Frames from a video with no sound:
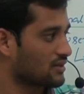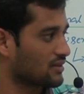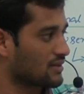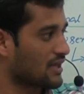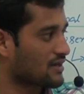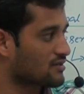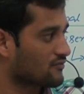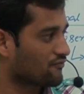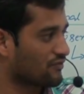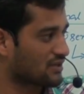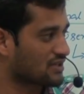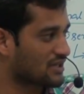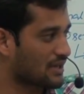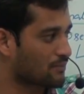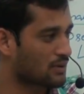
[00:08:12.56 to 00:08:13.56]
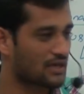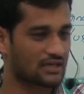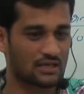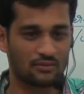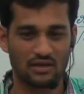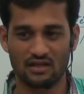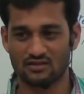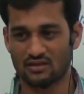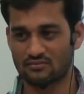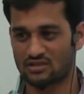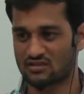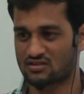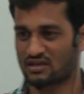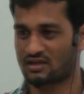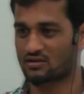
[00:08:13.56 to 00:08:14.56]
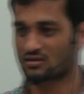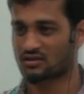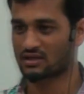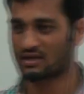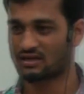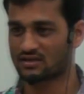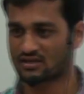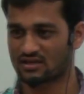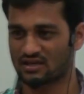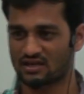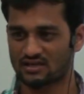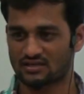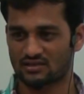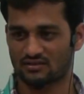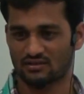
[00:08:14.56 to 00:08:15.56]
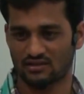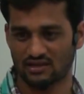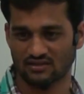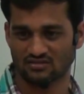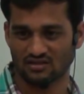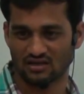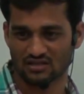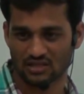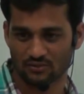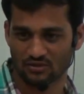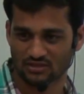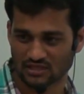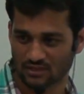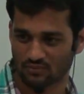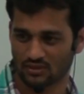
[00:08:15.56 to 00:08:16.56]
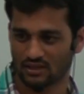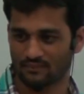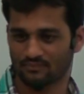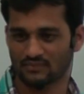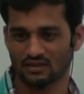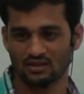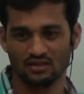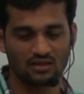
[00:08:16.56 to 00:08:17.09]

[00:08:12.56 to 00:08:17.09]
That for that employee table also I am just trying to create create external table, table name.